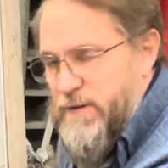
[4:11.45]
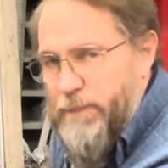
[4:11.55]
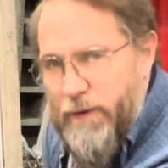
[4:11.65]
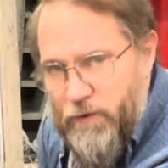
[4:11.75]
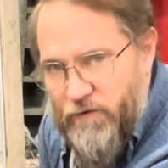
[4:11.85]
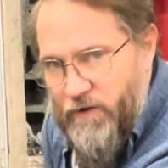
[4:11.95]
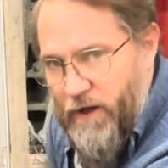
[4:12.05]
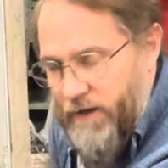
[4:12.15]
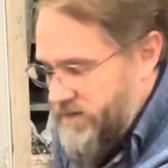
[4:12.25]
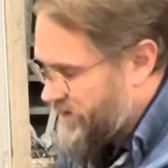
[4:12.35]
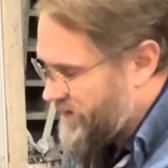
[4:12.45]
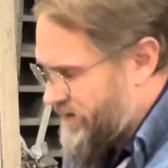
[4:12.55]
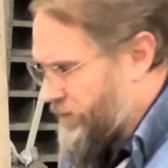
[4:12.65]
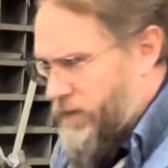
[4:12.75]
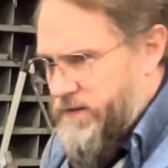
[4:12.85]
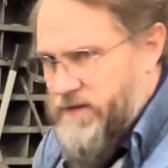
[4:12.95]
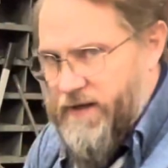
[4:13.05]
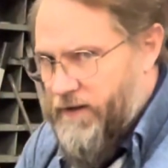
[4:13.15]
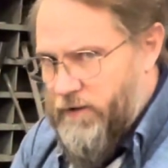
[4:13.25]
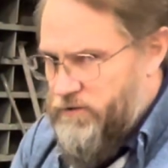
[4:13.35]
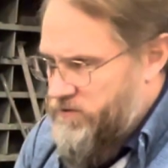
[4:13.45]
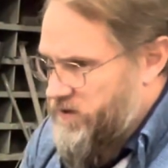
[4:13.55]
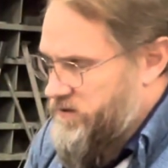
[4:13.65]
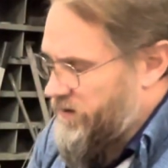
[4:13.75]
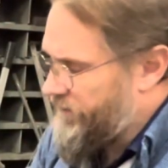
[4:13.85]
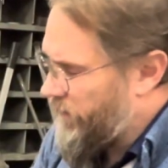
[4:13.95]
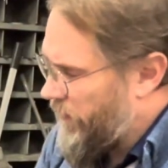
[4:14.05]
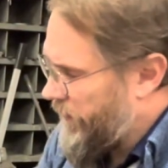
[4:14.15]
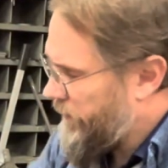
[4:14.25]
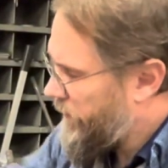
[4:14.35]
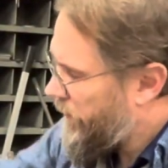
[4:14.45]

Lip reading: spindles on it since it's a Mustang and those are easy to find.